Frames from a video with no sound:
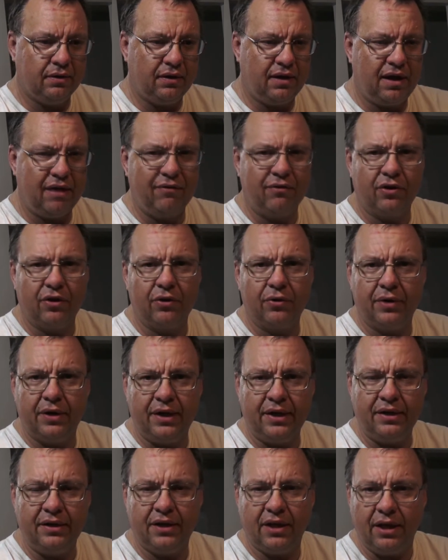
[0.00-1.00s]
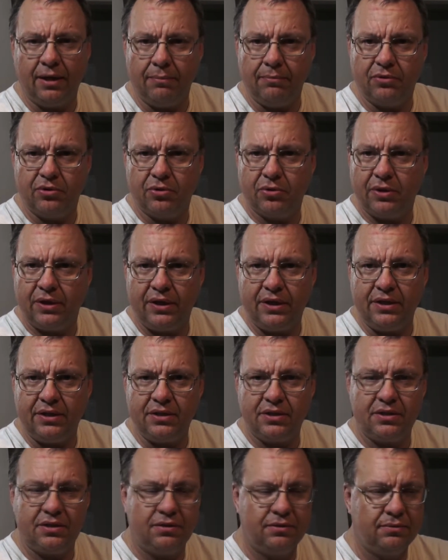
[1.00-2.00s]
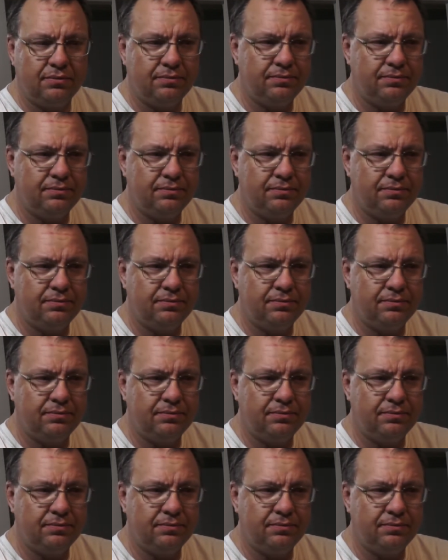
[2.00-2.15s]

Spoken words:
evergreen type trees.